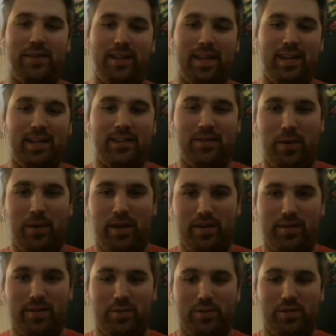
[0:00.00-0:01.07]
and that needs a
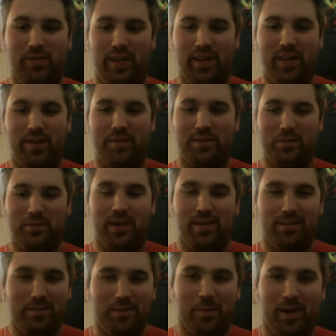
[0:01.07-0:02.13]
regular source of income
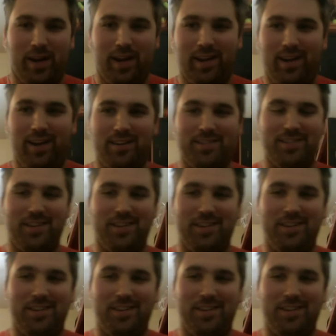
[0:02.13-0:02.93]
from what I hear. So.